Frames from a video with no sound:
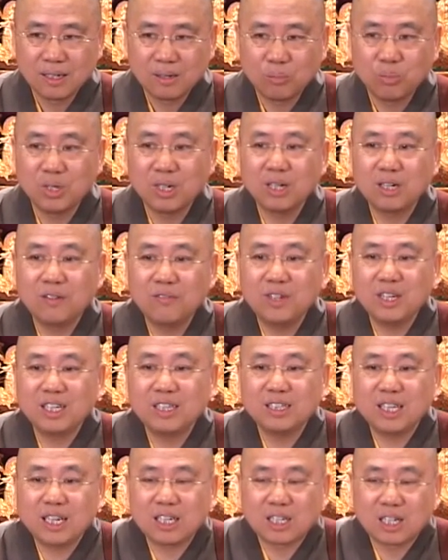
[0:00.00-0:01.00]
We're living
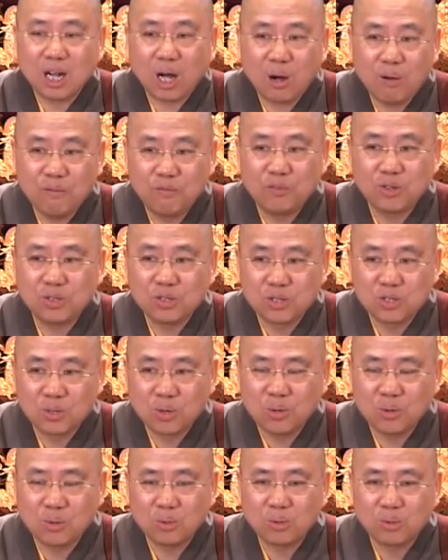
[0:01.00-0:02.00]
in that comfort
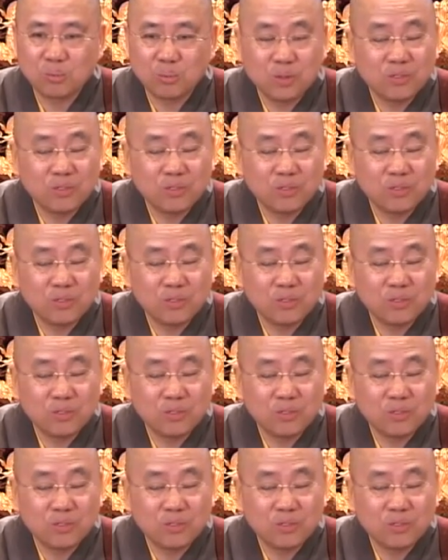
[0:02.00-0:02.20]
zone.